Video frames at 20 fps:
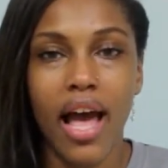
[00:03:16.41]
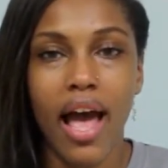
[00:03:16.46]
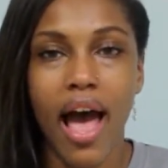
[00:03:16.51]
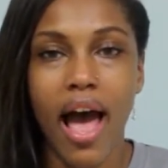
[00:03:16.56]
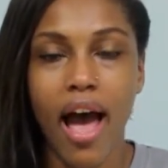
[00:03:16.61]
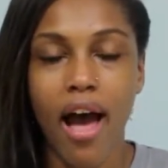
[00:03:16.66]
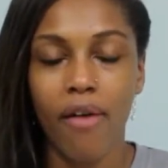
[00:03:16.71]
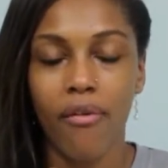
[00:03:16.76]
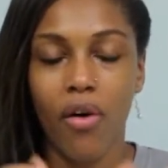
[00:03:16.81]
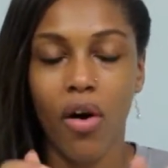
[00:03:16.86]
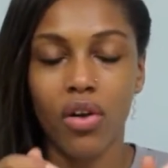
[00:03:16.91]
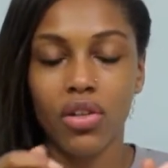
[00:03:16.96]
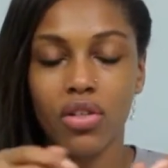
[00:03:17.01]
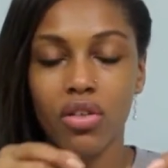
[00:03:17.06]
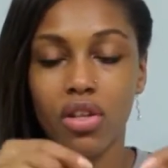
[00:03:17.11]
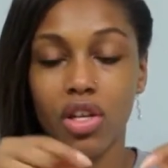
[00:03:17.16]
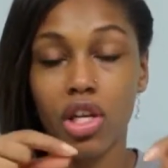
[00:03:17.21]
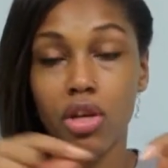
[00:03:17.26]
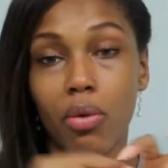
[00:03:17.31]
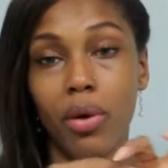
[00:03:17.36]
that have
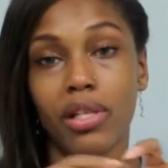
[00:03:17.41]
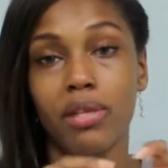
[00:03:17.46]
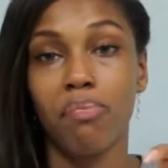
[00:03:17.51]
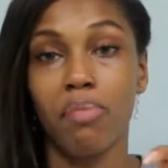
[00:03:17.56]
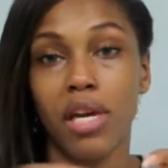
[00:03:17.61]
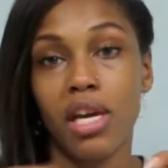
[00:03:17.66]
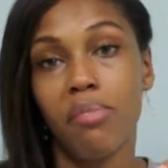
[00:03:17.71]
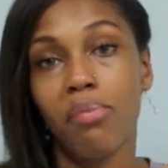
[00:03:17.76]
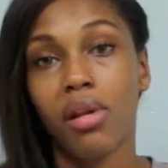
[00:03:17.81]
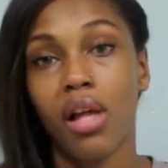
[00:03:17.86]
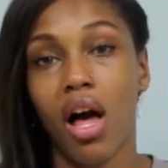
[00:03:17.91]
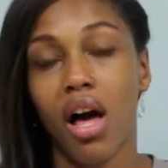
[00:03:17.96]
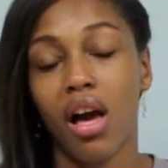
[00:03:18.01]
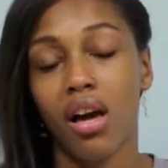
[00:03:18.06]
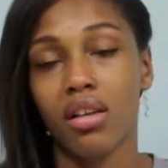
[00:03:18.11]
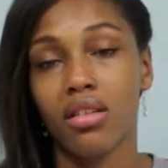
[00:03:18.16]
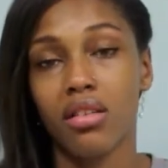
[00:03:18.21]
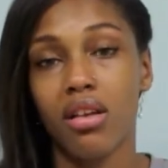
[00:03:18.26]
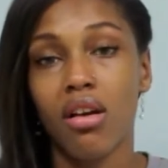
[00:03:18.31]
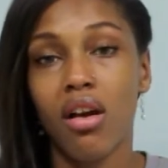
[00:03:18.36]
also the USB
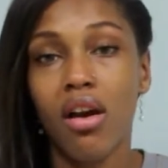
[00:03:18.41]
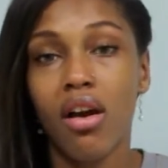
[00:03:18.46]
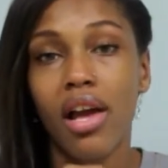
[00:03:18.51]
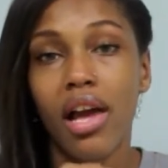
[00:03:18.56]
plugs